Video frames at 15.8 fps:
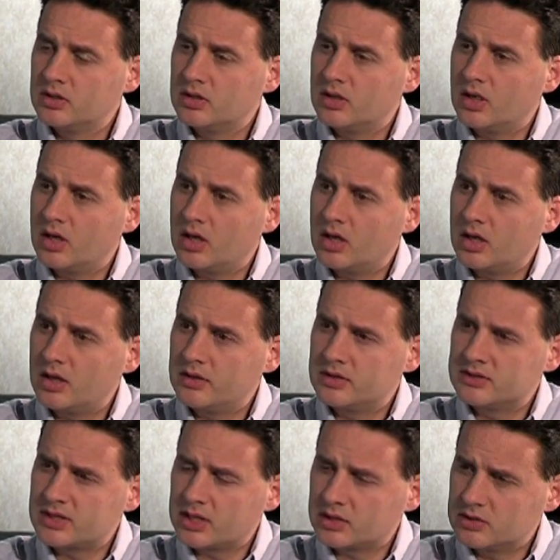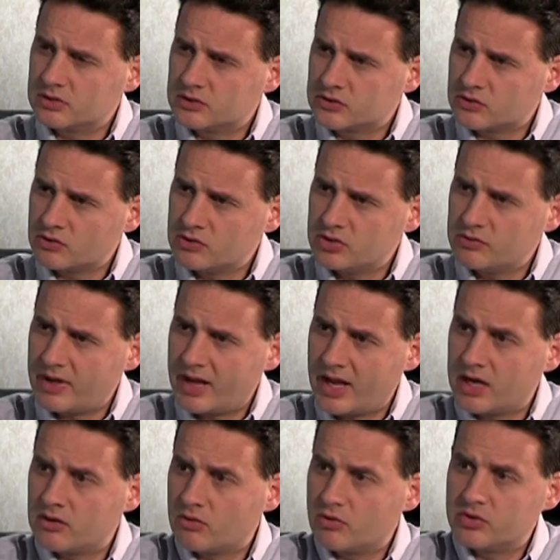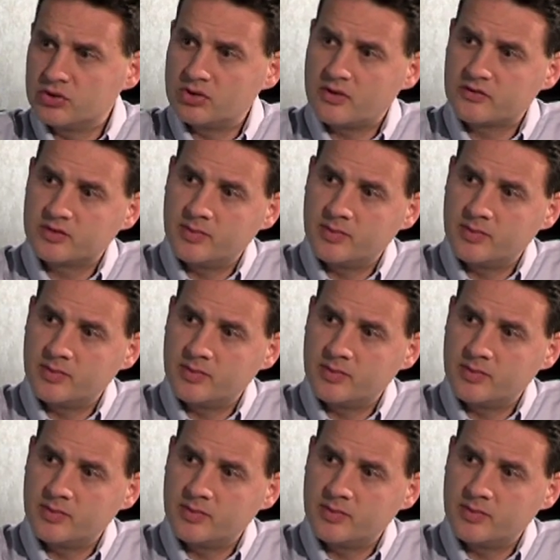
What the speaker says: Does that concern you, and or do you have